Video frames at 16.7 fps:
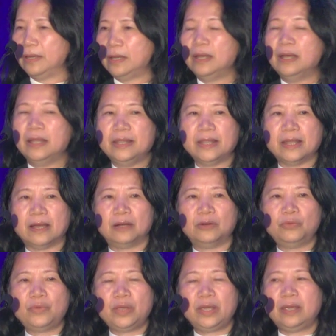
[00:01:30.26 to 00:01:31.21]
Now
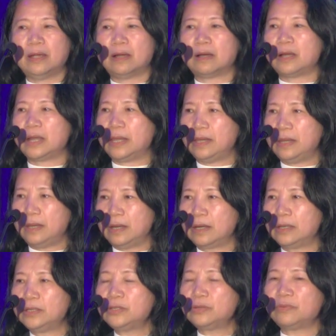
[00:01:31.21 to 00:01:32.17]
we are here
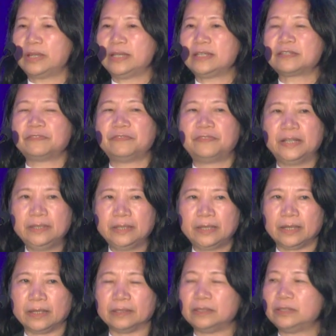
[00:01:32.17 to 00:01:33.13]
to raise
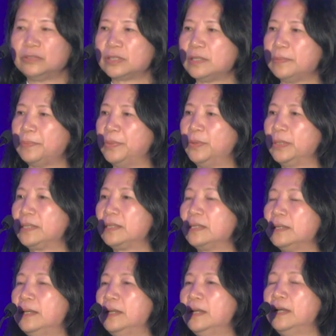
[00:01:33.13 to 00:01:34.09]
funding to support
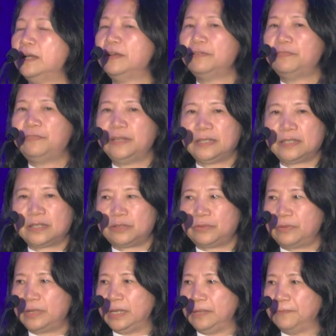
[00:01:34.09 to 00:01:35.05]
phase 3.